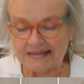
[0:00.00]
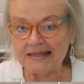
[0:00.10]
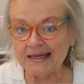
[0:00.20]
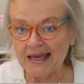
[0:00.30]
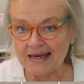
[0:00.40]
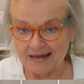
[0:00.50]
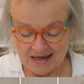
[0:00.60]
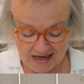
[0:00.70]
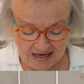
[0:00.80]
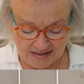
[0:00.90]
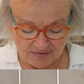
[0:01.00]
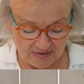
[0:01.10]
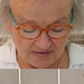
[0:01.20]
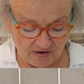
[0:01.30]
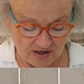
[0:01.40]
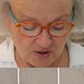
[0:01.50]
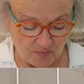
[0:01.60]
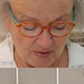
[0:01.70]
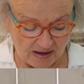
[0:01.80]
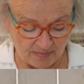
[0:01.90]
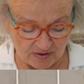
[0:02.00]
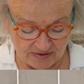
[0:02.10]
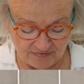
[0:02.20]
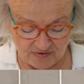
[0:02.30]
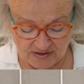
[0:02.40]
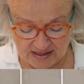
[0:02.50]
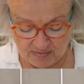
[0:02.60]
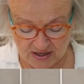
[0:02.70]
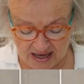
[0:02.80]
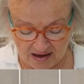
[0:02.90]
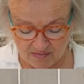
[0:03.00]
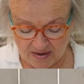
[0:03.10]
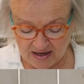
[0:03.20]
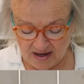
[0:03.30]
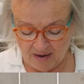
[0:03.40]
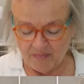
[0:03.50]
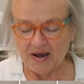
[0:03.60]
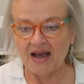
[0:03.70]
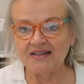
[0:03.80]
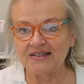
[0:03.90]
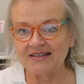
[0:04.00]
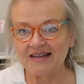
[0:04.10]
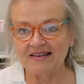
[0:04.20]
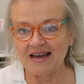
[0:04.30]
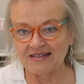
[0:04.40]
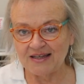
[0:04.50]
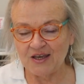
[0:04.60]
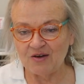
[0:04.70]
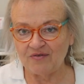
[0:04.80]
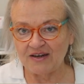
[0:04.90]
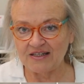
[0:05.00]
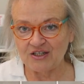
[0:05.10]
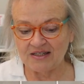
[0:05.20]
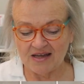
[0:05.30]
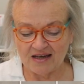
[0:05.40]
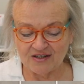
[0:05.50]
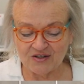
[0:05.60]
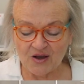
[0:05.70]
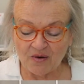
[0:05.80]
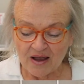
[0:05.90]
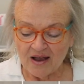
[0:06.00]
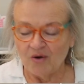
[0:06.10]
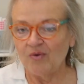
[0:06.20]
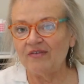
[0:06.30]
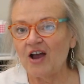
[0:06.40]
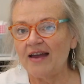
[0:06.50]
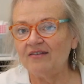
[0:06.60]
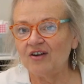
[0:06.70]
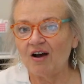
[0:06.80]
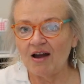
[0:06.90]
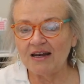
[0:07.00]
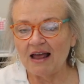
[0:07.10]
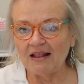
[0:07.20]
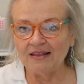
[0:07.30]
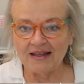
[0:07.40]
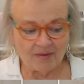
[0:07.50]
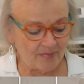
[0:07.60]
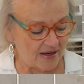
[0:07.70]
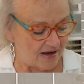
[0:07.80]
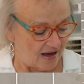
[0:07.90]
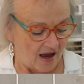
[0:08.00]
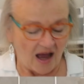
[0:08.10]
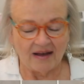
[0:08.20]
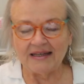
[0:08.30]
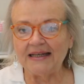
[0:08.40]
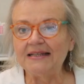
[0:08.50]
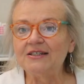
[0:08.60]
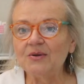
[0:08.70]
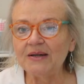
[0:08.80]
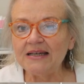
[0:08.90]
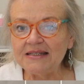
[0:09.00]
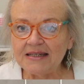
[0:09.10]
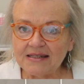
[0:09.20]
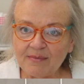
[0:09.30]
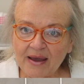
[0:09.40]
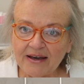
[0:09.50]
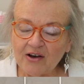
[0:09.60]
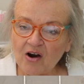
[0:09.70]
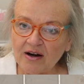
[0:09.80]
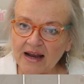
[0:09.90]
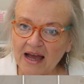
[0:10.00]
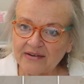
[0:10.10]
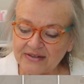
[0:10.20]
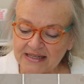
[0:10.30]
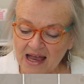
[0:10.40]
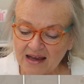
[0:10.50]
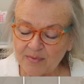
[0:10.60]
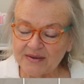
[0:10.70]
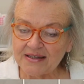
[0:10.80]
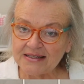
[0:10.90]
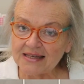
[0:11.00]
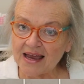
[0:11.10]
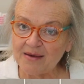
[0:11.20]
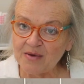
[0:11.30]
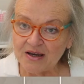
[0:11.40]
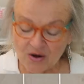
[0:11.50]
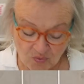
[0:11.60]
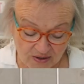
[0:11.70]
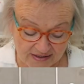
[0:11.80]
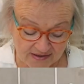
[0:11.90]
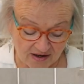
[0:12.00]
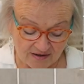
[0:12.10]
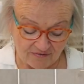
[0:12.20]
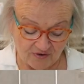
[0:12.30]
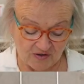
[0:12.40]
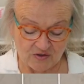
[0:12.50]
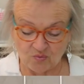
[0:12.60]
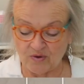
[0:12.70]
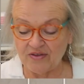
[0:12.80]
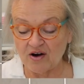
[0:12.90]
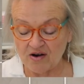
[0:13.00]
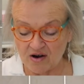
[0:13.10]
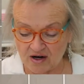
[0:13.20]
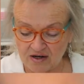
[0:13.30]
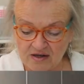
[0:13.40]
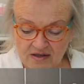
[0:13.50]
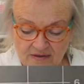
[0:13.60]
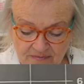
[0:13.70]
Ticking. It's one of our new papers for summer camp. But I just think that is a cute finishing touch. So we've kind of gone a little bit. It's so easy to make a card out of a tag, but this time we started first with our card.